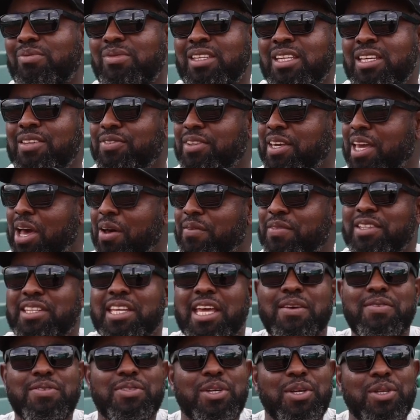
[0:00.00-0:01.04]
Calvin if Calvin
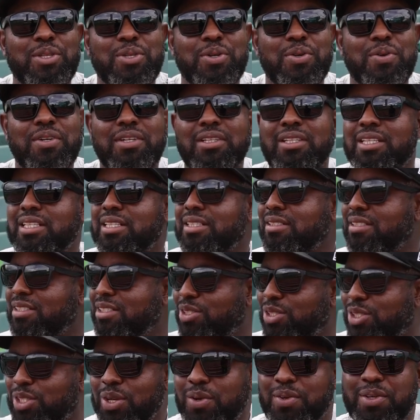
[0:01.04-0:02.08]
Davis, Davis could do it,
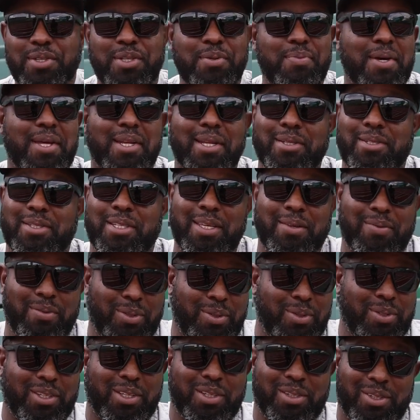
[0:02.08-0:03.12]
certainly somebody like Steve
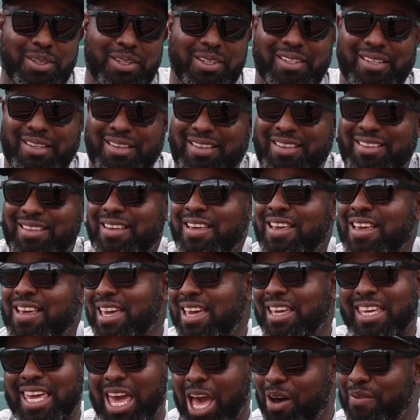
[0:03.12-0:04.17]
Mitchell.
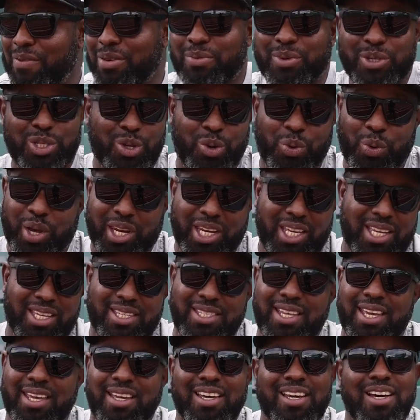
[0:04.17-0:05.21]
and Calvin was gritty
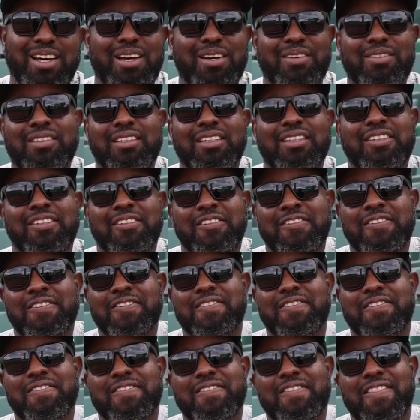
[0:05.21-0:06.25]
as they come. Yeah,
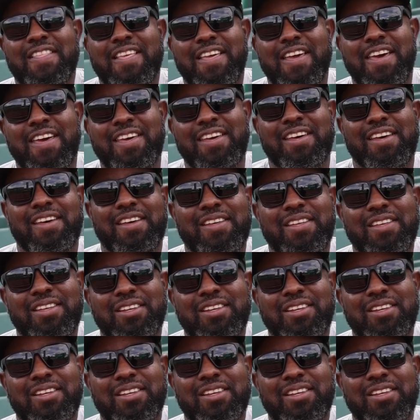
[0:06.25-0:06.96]
nice. Yeah.